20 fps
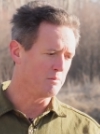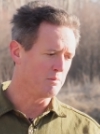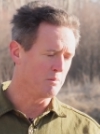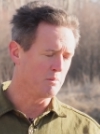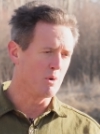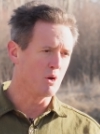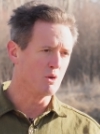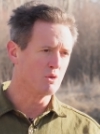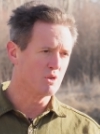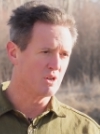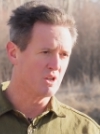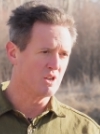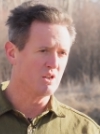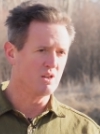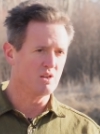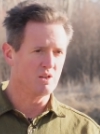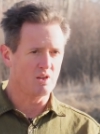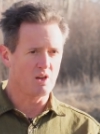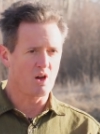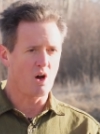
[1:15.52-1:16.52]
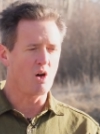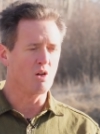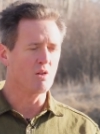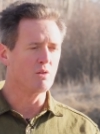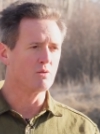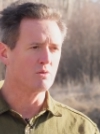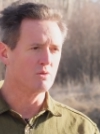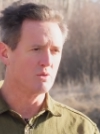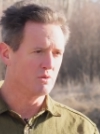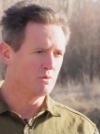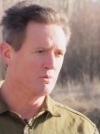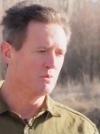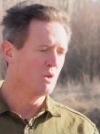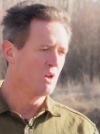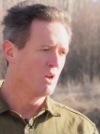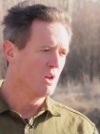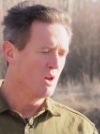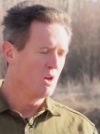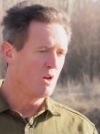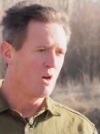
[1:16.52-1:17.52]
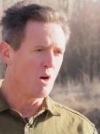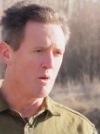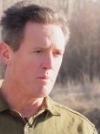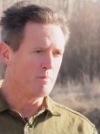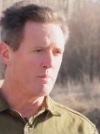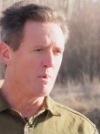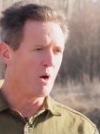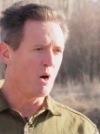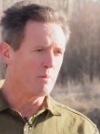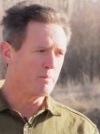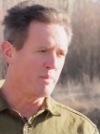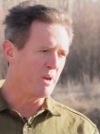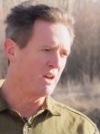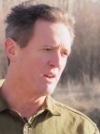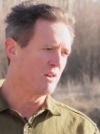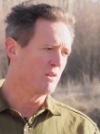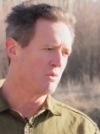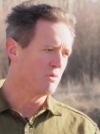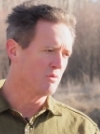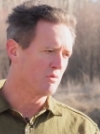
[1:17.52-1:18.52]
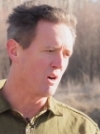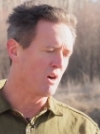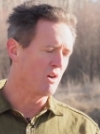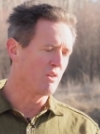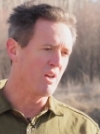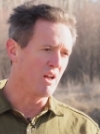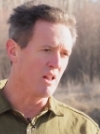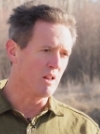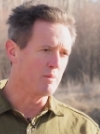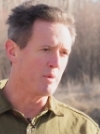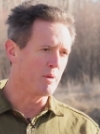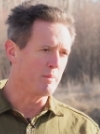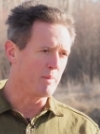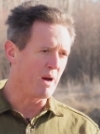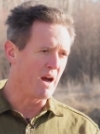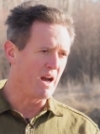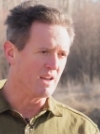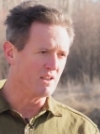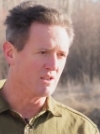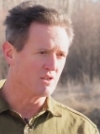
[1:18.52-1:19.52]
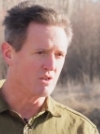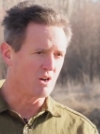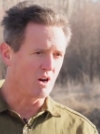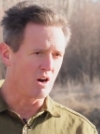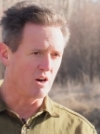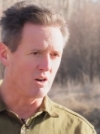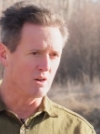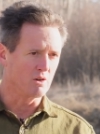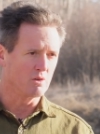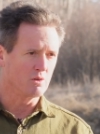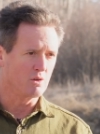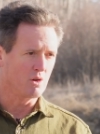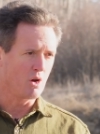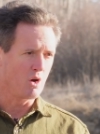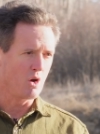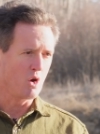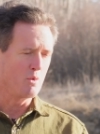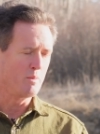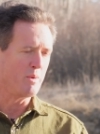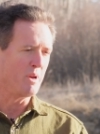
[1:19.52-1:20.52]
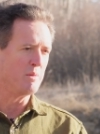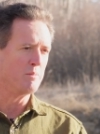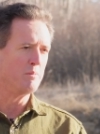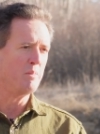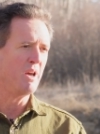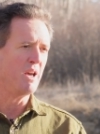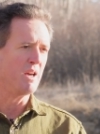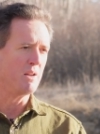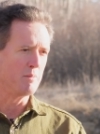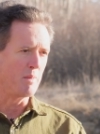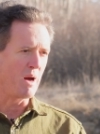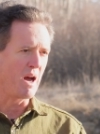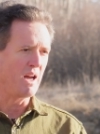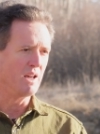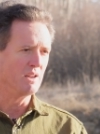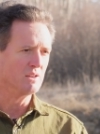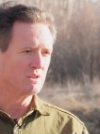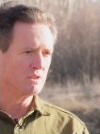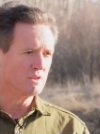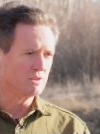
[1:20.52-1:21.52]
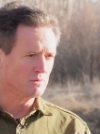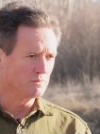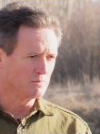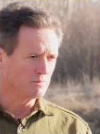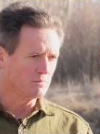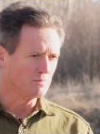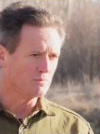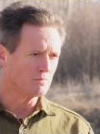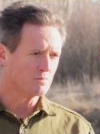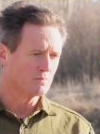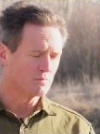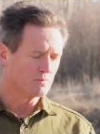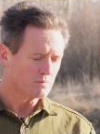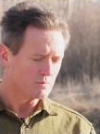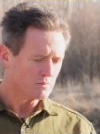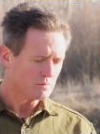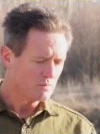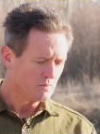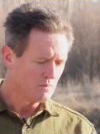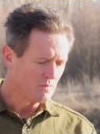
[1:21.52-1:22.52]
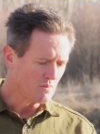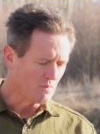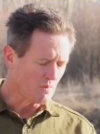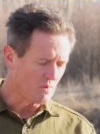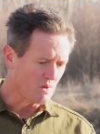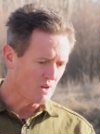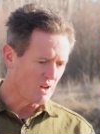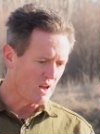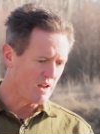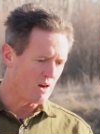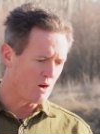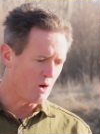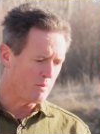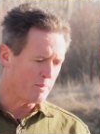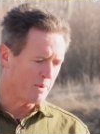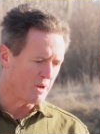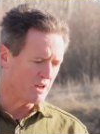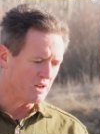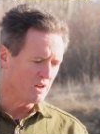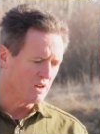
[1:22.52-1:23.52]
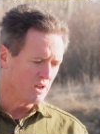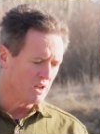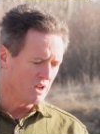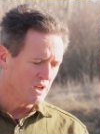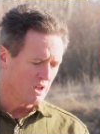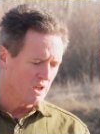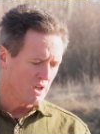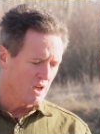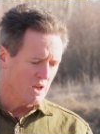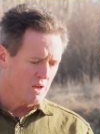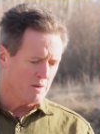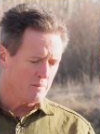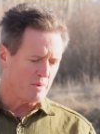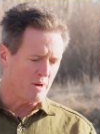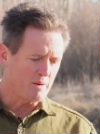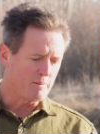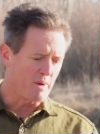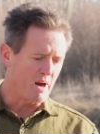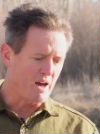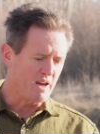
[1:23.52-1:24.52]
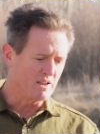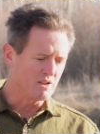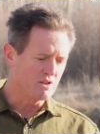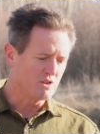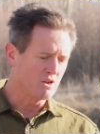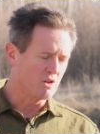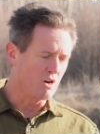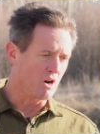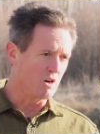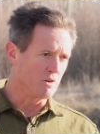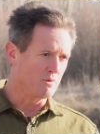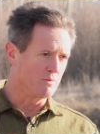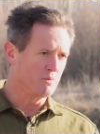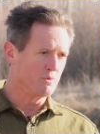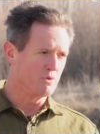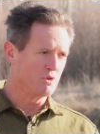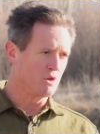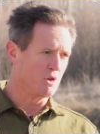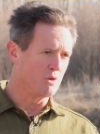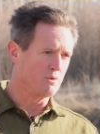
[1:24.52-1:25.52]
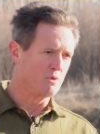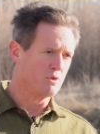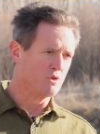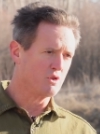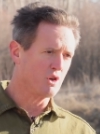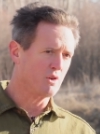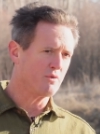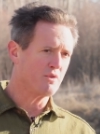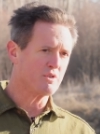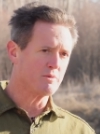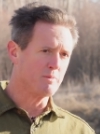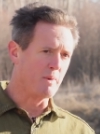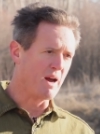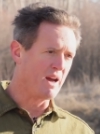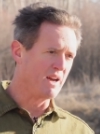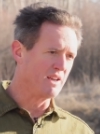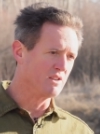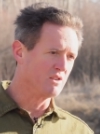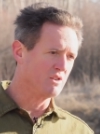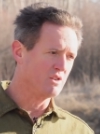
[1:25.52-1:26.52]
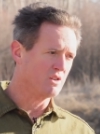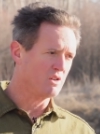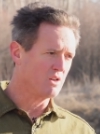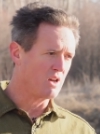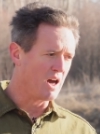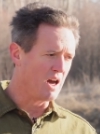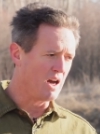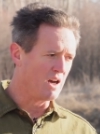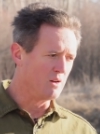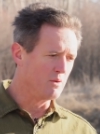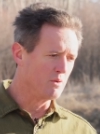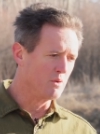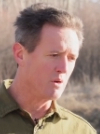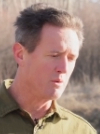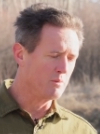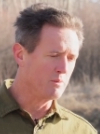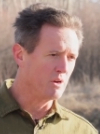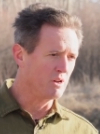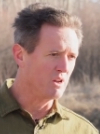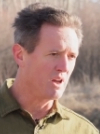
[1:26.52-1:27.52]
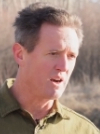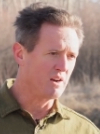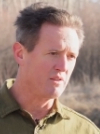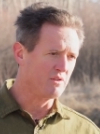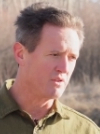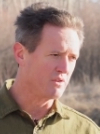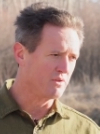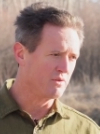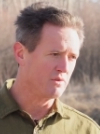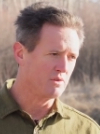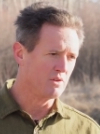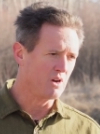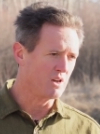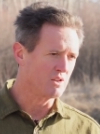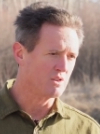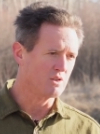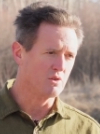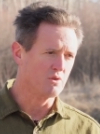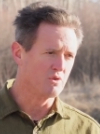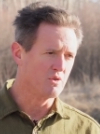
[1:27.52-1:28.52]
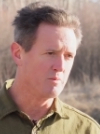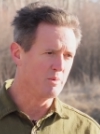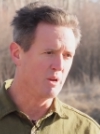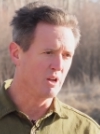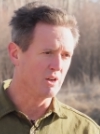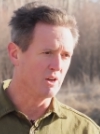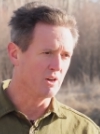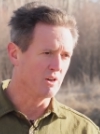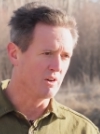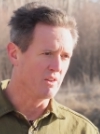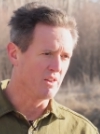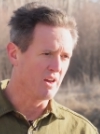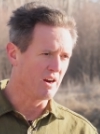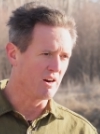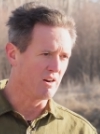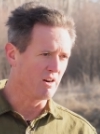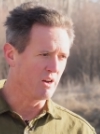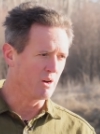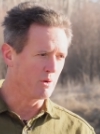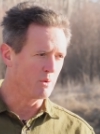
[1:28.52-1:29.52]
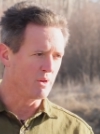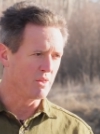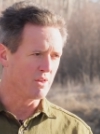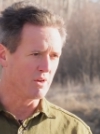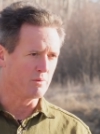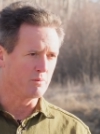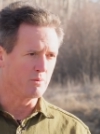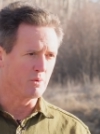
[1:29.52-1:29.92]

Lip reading: most all big rare earth element mines are open pit mines. And open pit mines are surface mines. A lot of us are familiar in the area with